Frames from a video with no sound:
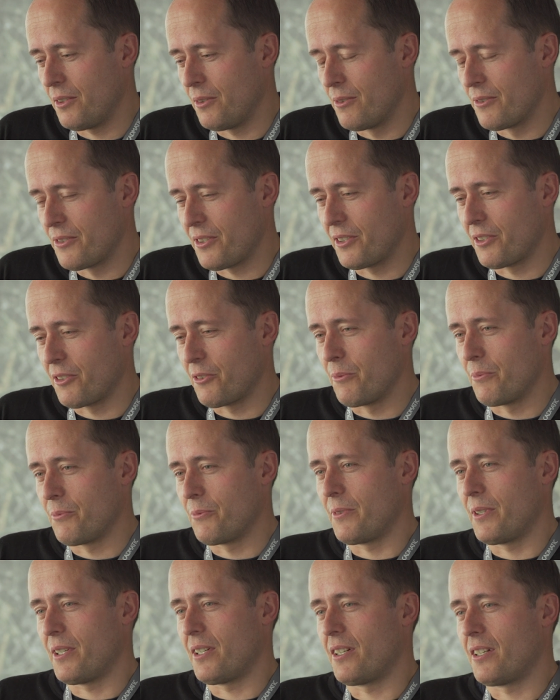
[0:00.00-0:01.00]
Ulstein Group,
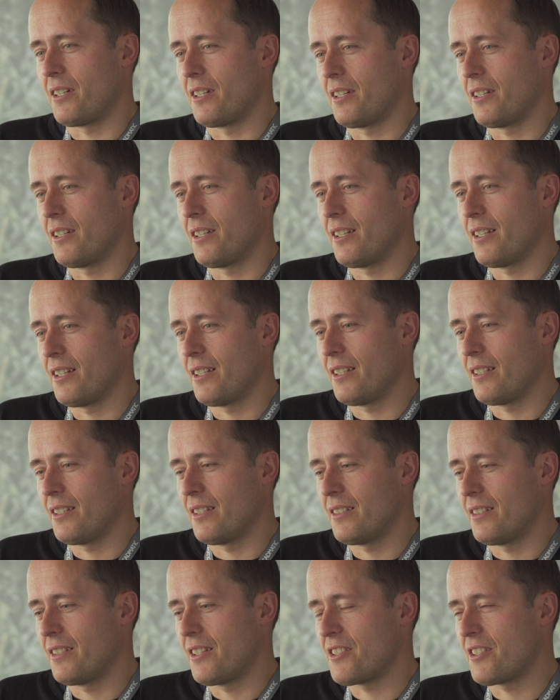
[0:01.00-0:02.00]
we are
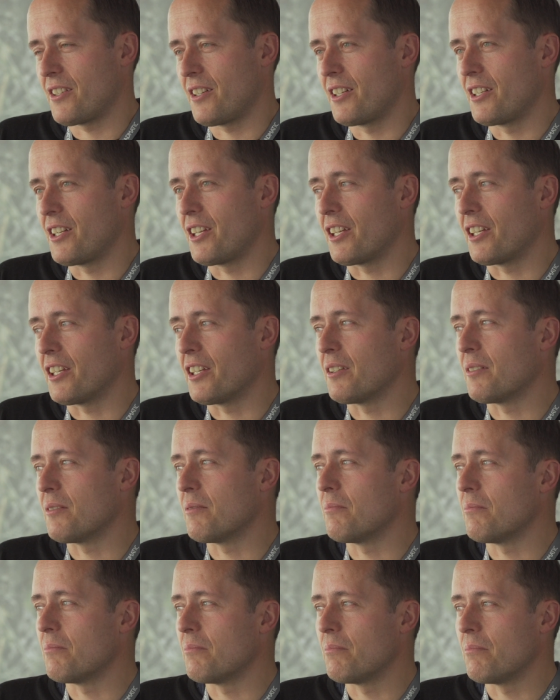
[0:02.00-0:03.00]
designing
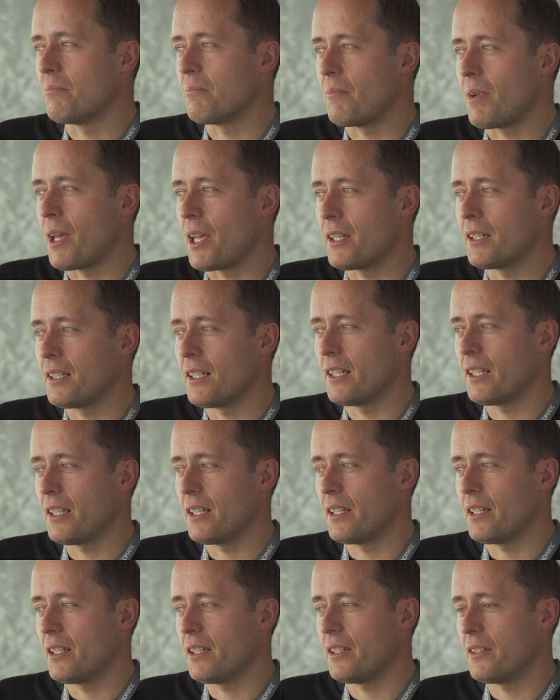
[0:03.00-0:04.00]

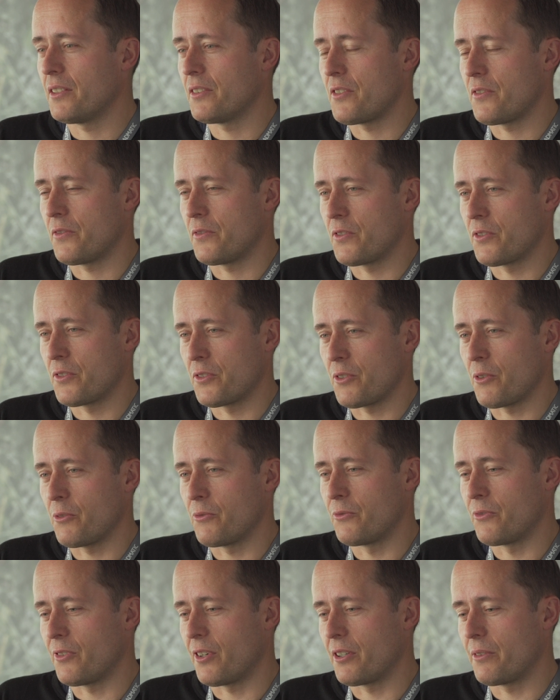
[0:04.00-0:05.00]
mainly, so
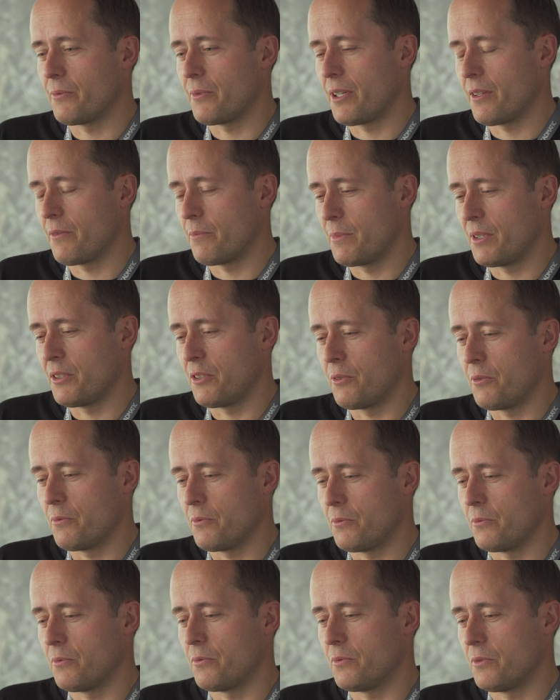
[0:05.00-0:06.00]
far we have been
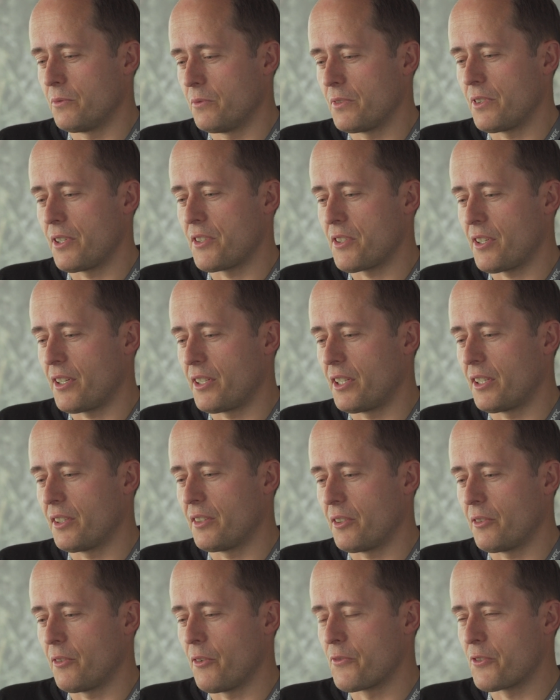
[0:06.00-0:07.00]
designing
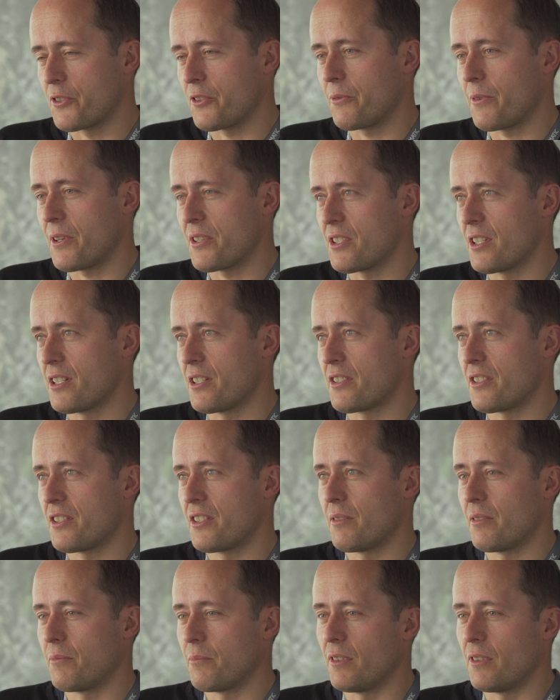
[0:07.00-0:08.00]
the offshore vessels.